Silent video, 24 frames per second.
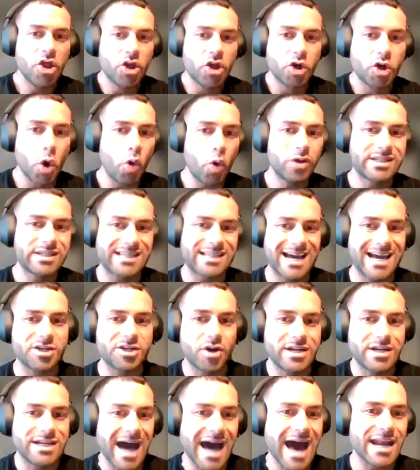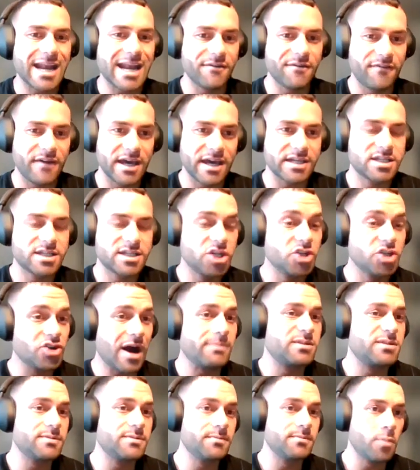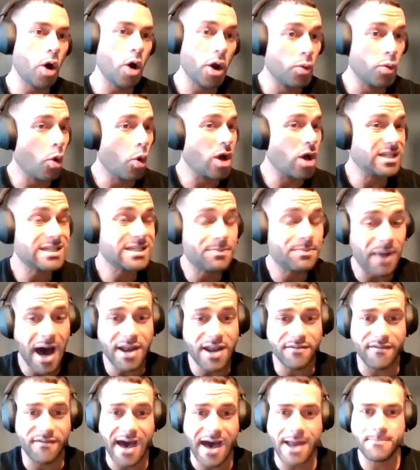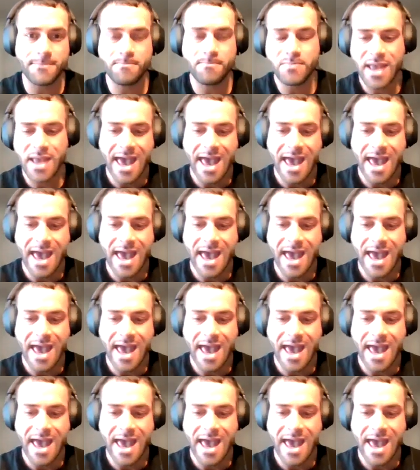the goal is to enter a dieting phase to drop some unwanted body fat.